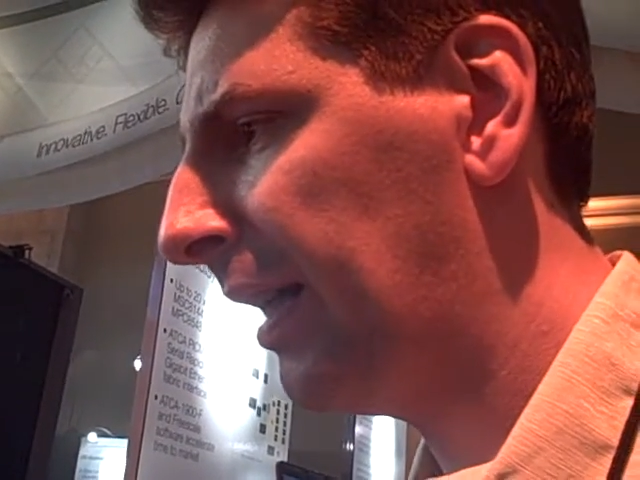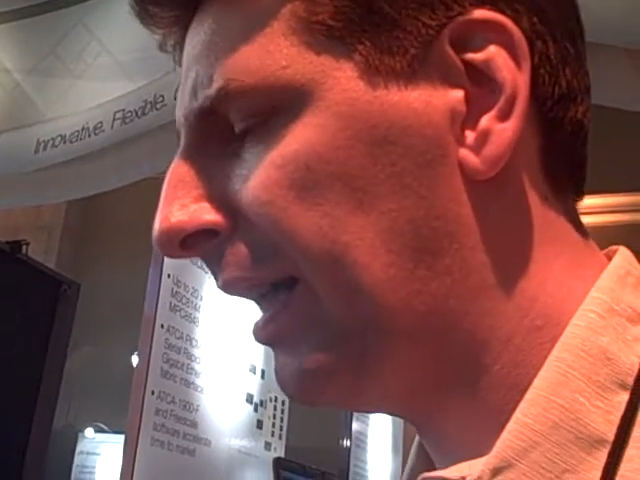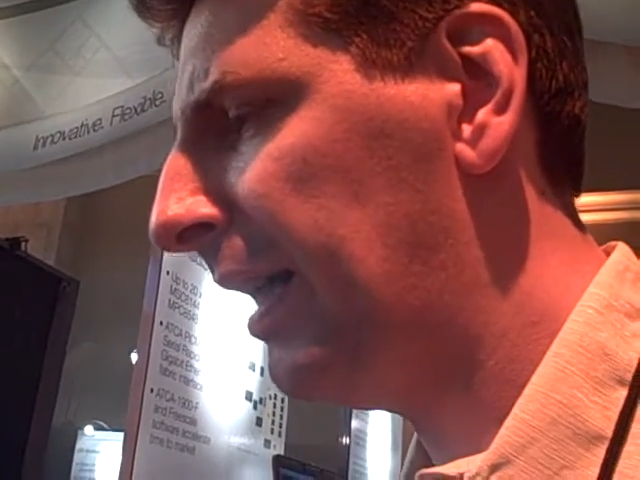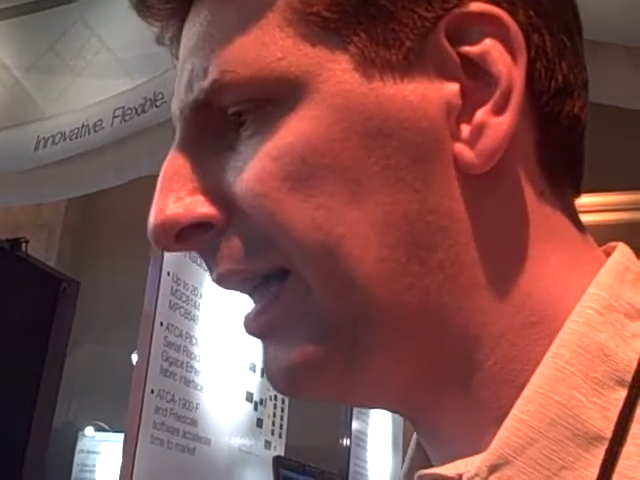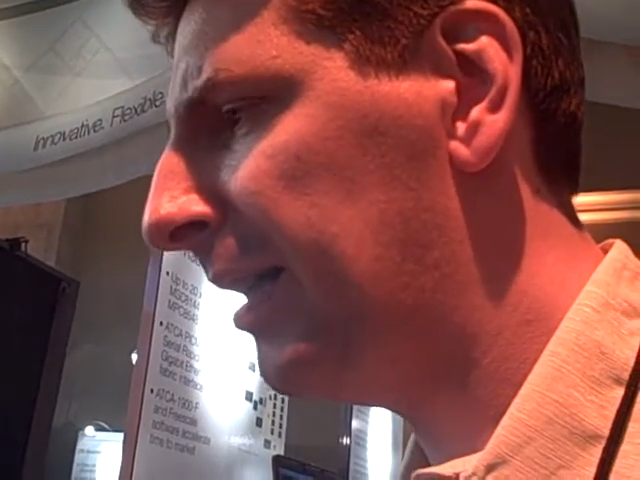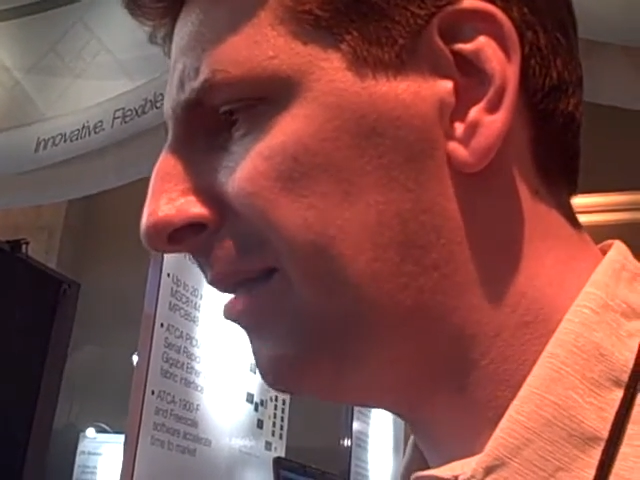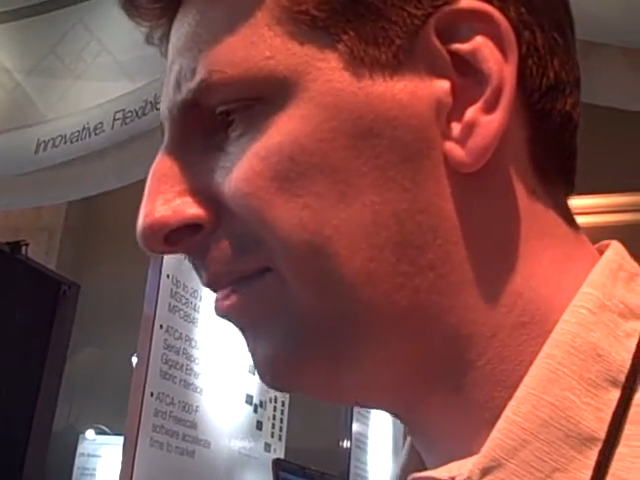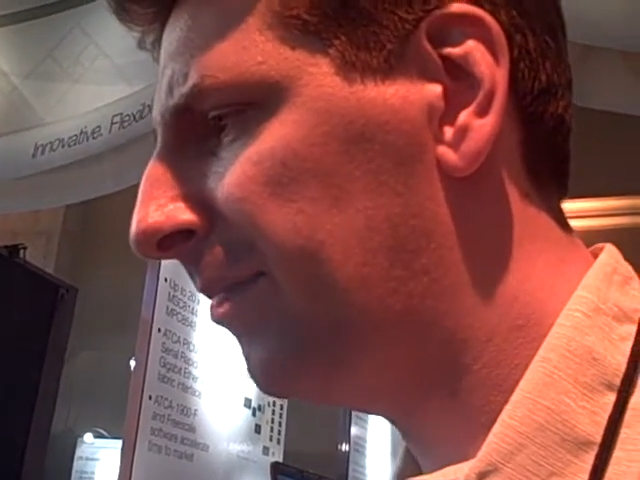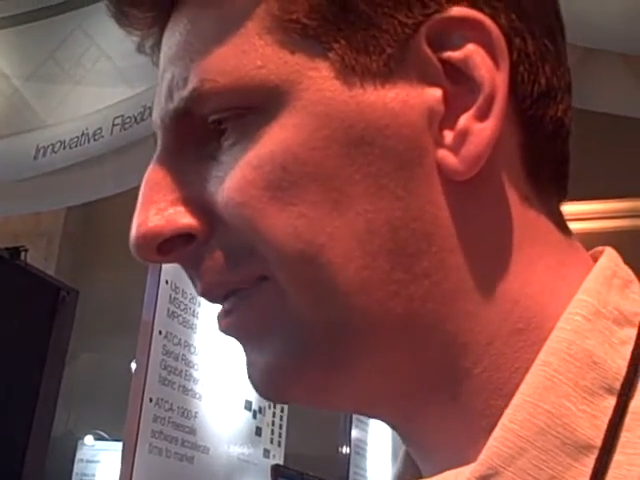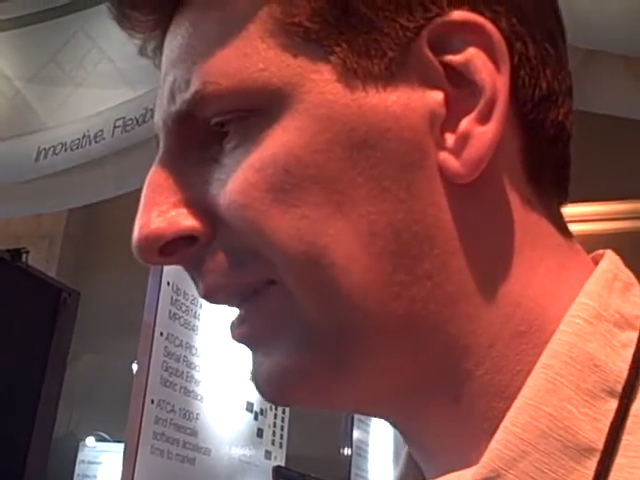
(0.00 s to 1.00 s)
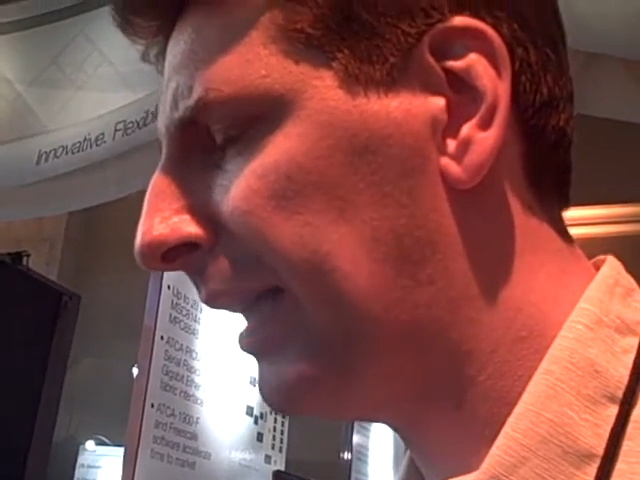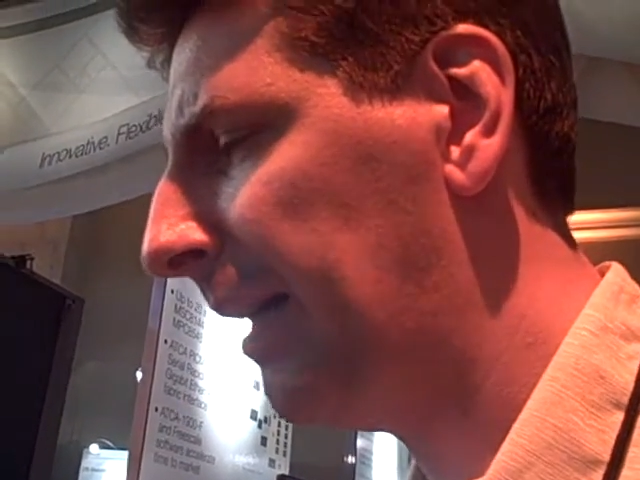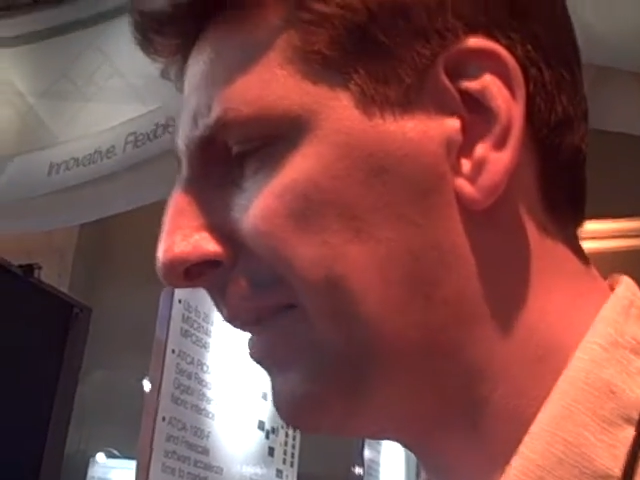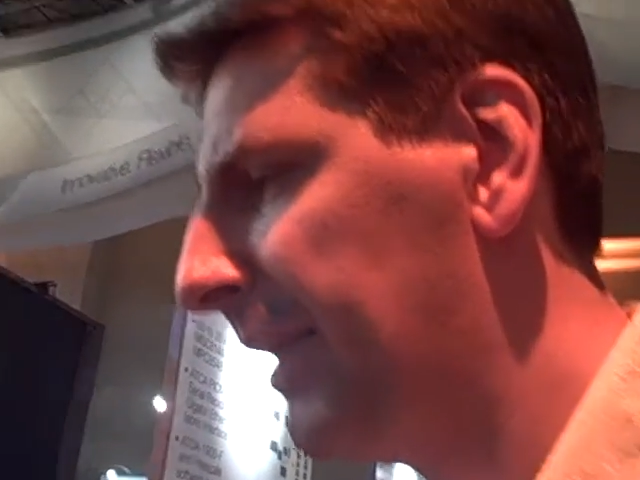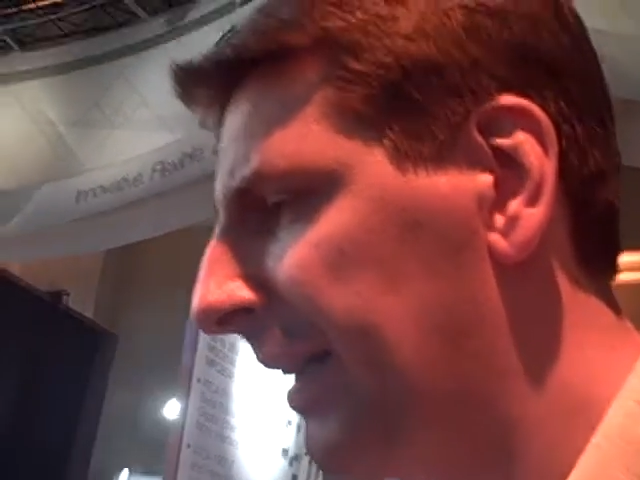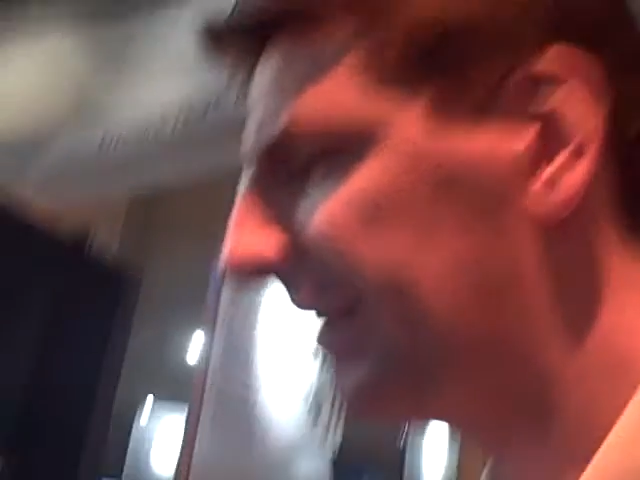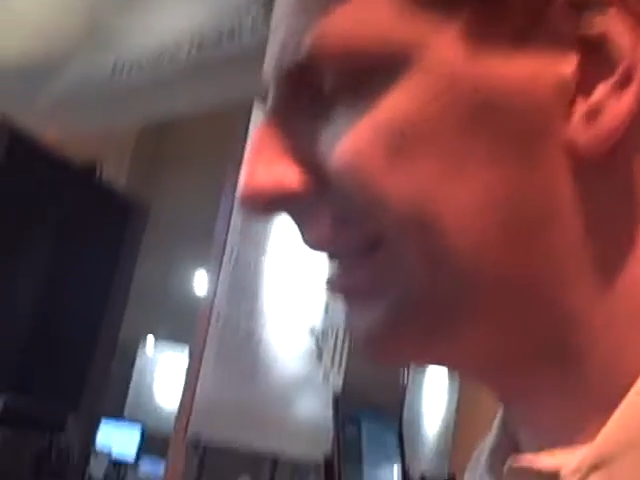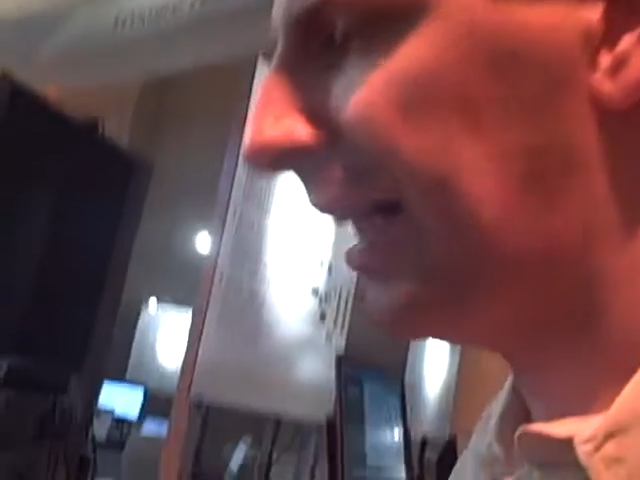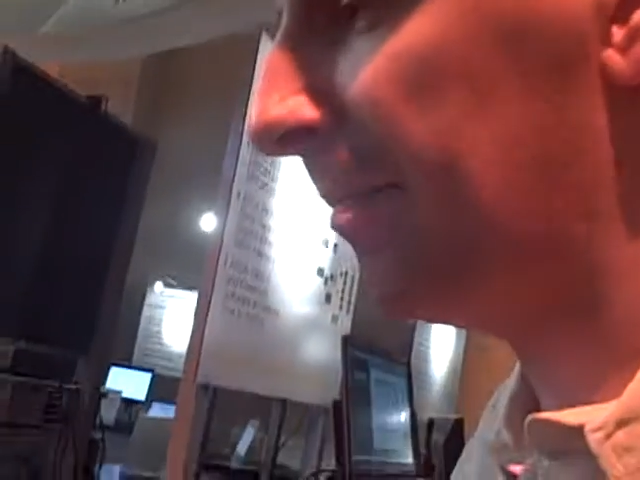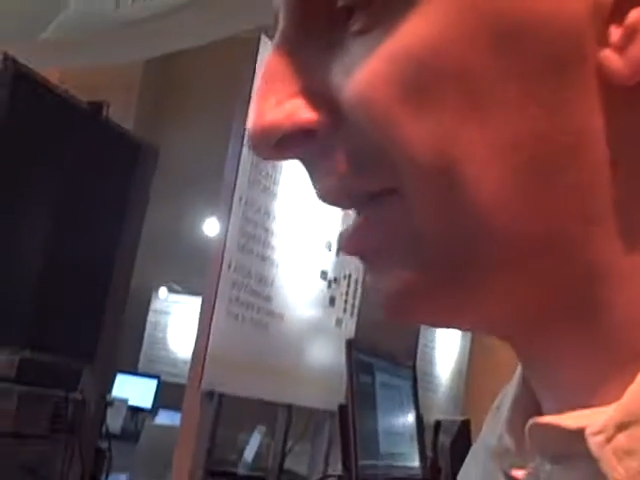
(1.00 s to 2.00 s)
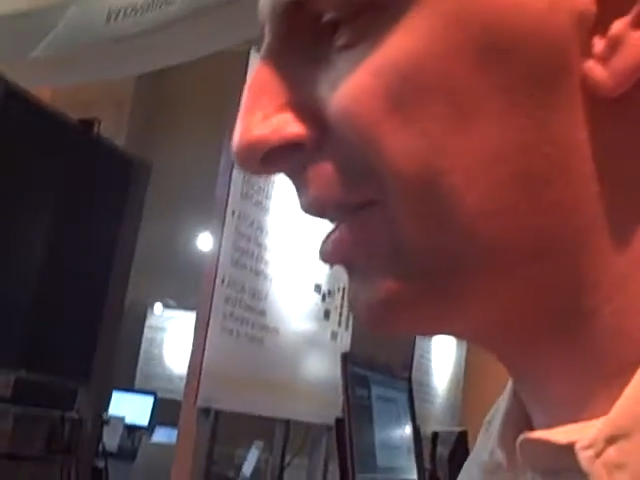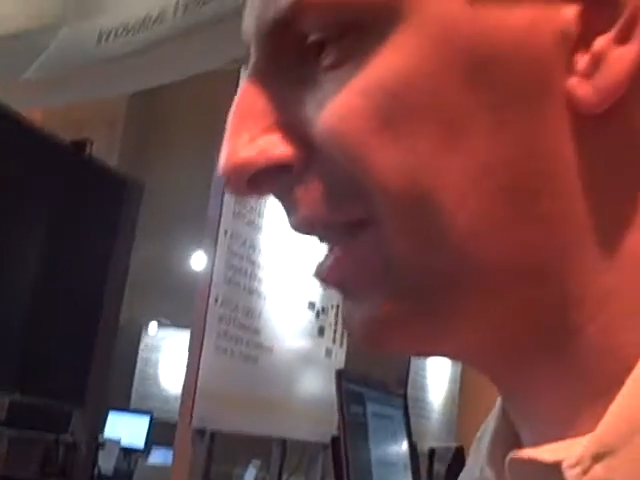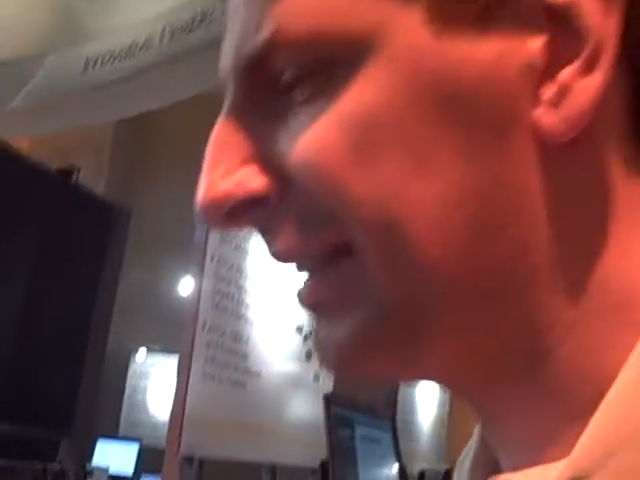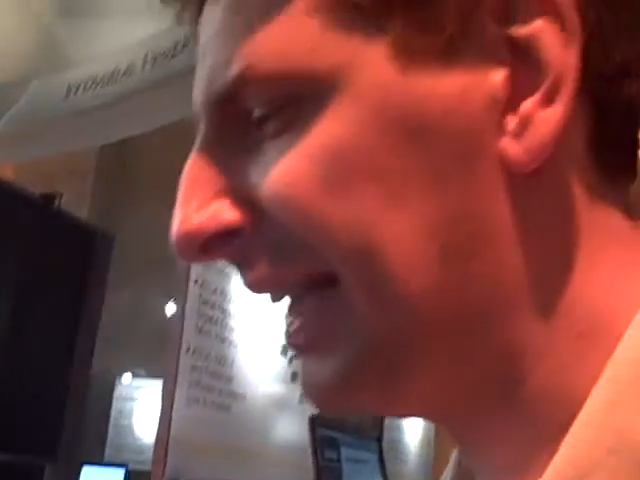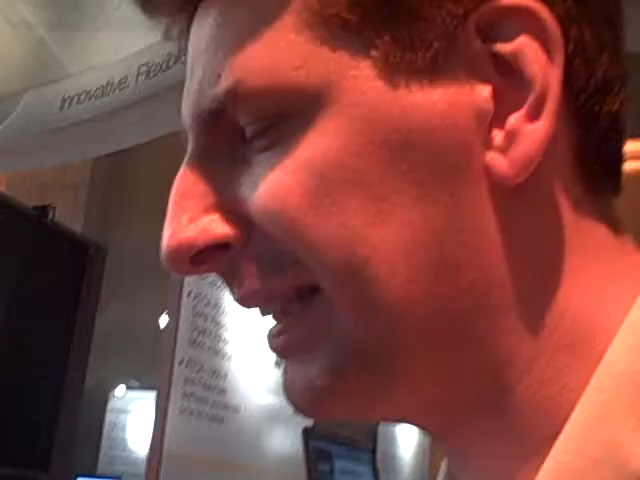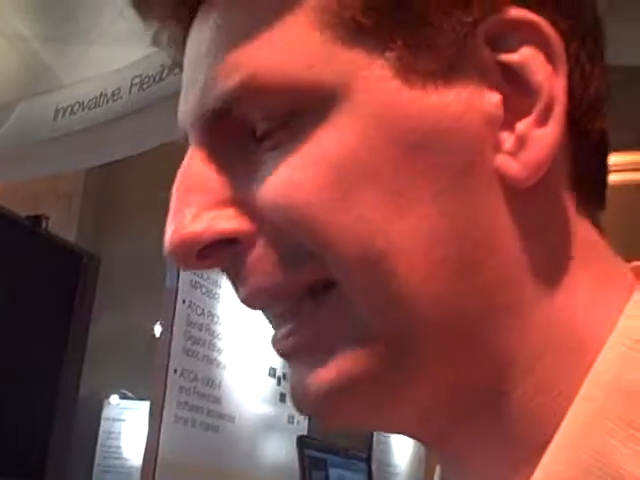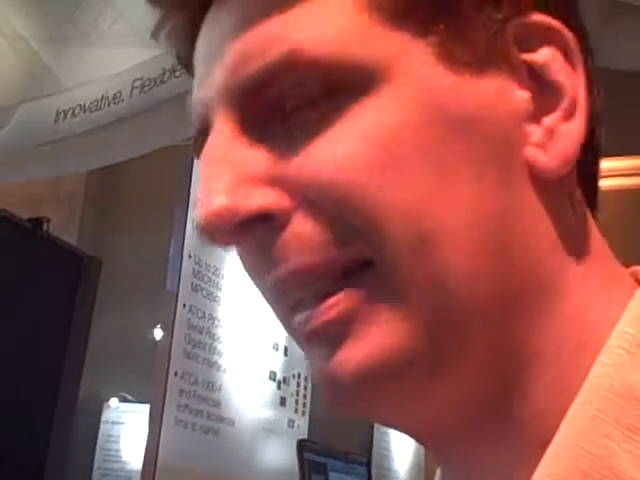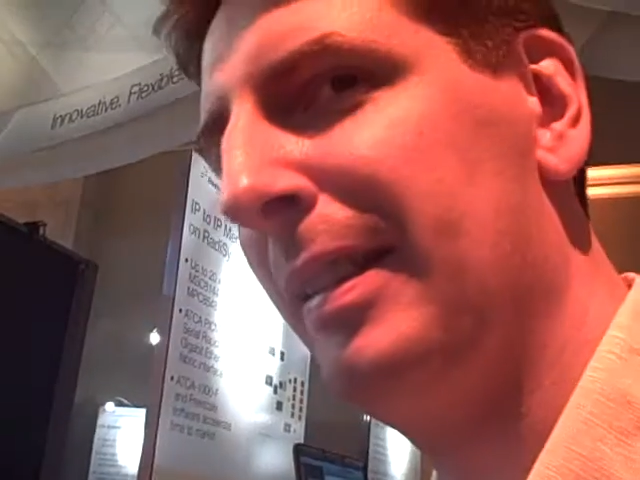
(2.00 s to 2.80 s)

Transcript: Um, I'm not sure exactly.